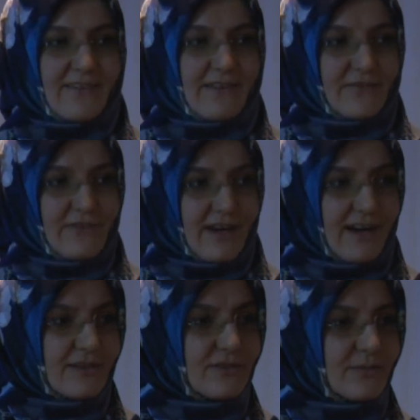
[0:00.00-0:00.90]
when we
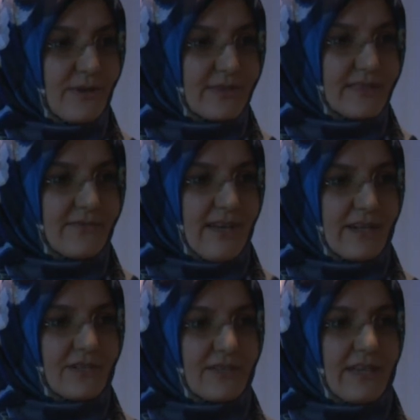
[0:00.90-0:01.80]
are doing positive
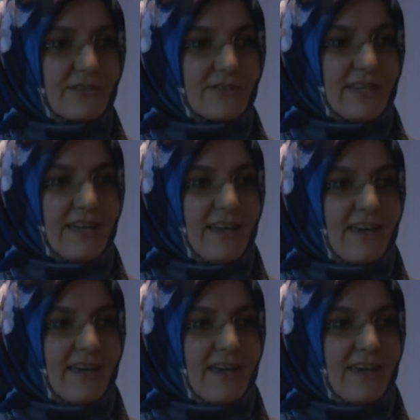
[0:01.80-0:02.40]
action, actually,